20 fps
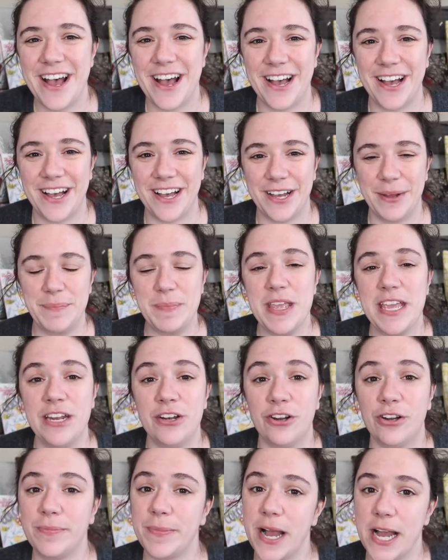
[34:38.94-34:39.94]
um,
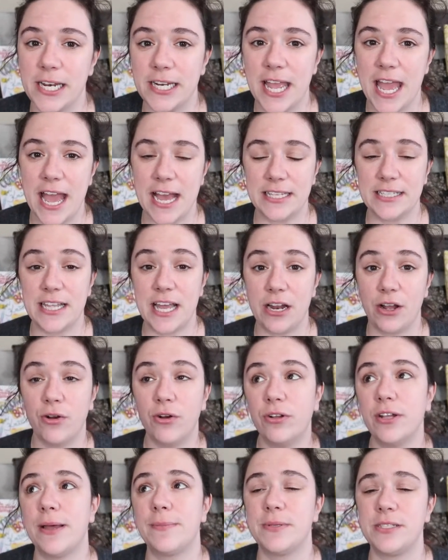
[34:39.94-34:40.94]
in her podcast had a
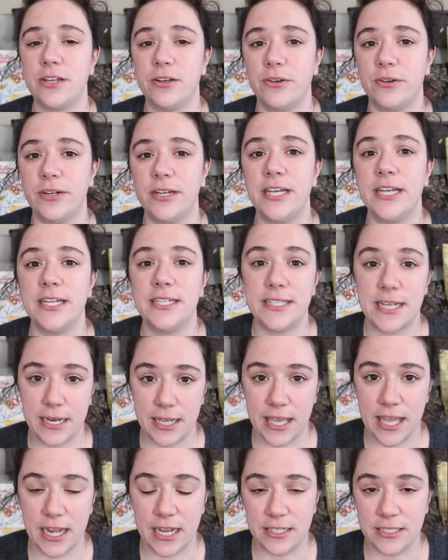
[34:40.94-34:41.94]
whole episode
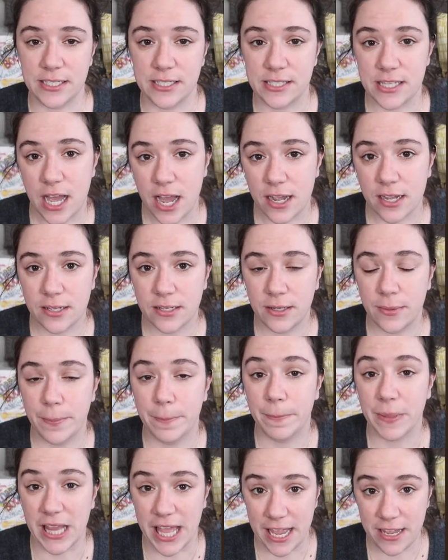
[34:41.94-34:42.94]
dedicated to sock
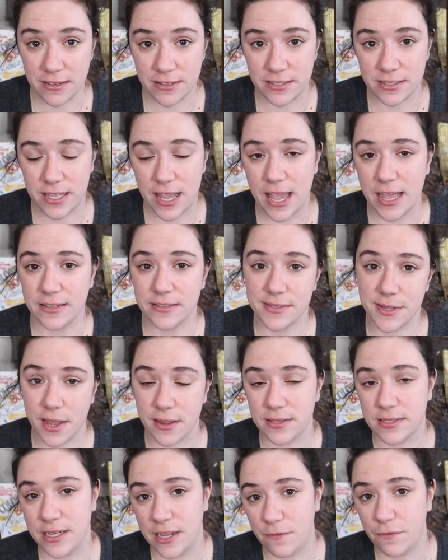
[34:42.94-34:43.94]
blanks and
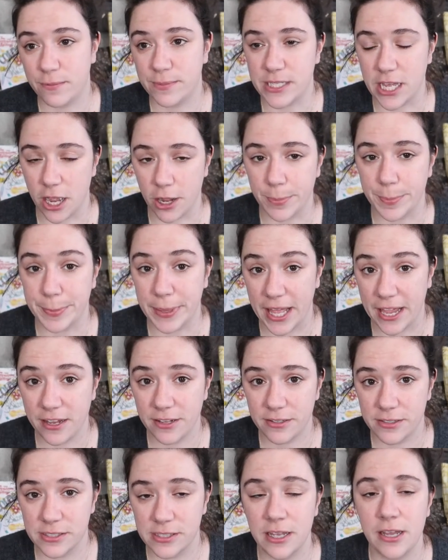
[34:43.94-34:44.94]
socks knit from sock
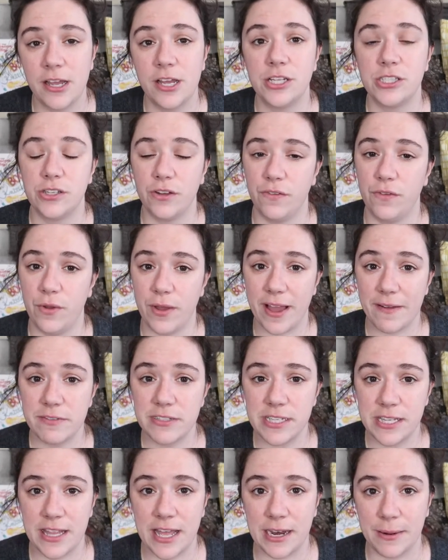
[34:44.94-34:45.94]
blanks. So if you
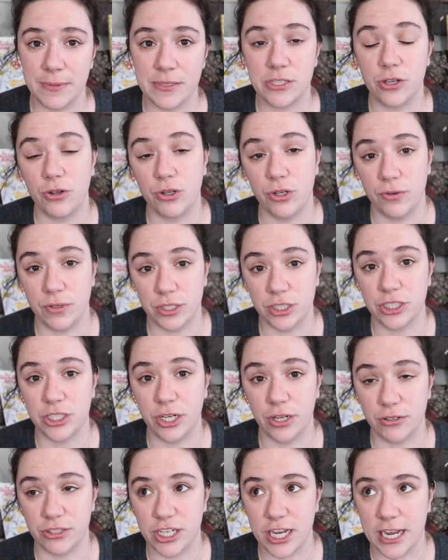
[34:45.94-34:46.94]
haven't seen that episode, you really
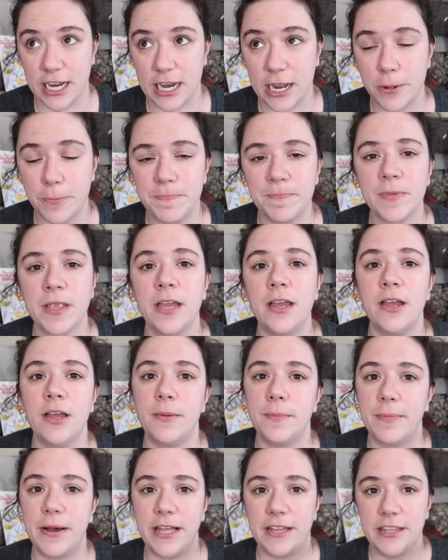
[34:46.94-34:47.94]
should go check it out.
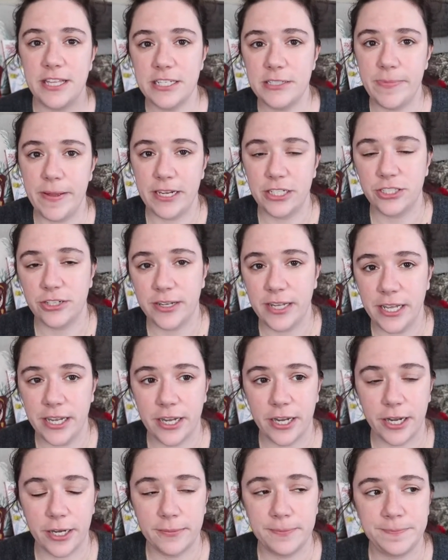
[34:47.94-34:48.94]
But this picture
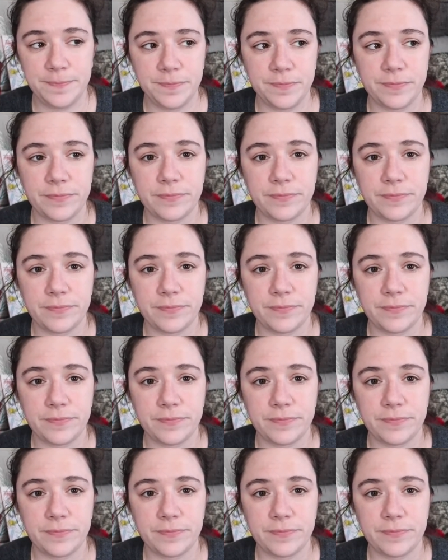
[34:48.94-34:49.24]
here